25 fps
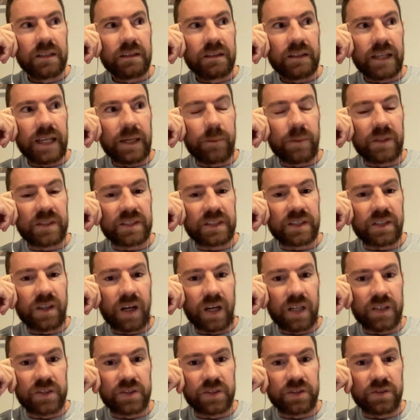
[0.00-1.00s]
and went to
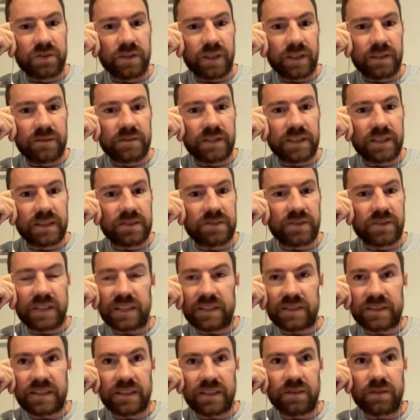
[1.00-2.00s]
Kaiju and didn't drink a
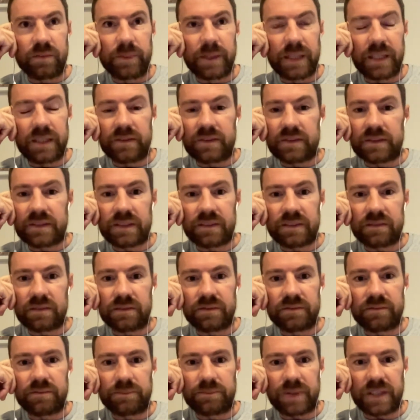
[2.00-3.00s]
single beer
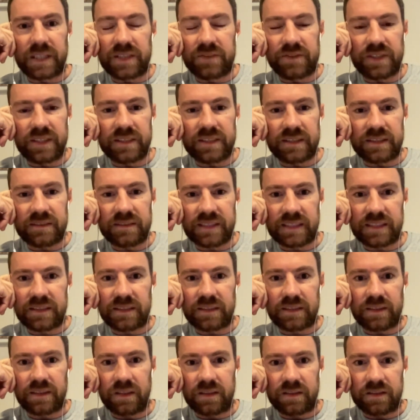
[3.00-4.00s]
until pre-drinks at 6
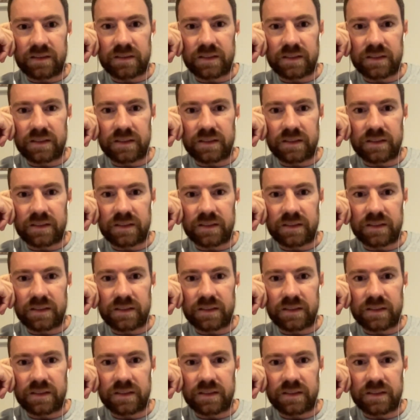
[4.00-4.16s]
o'clock.